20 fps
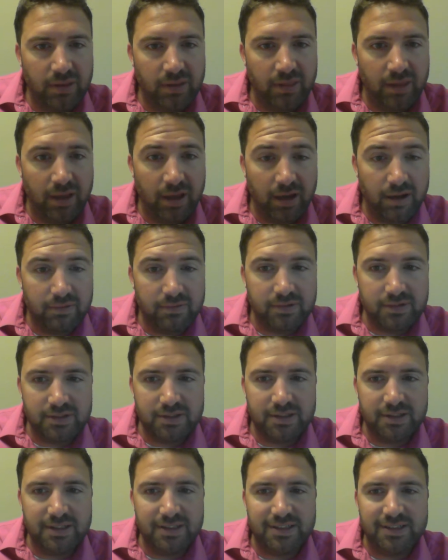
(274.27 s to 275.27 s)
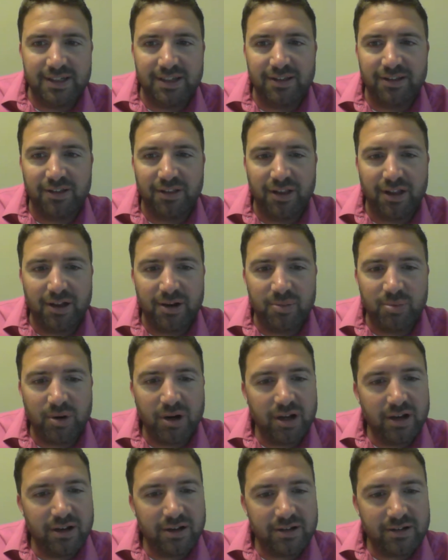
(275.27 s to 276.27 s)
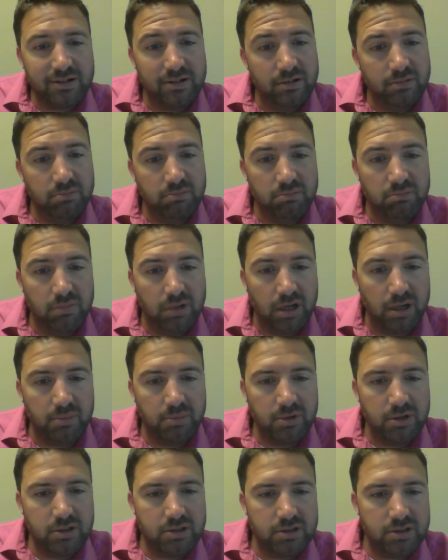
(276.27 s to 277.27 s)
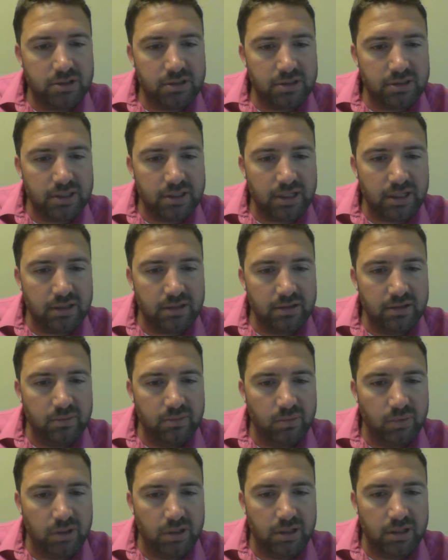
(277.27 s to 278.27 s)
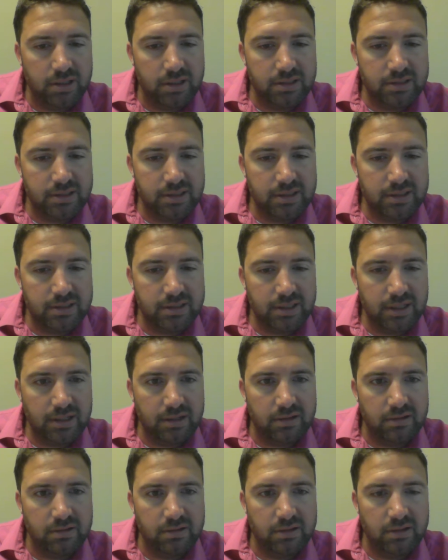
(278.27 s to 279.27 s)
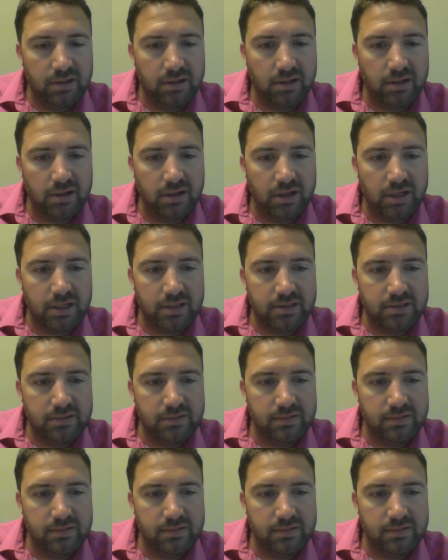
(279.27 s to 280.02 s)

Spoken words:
they obviously sell a lot of product, but I'm not sure exactly what it is they sell. I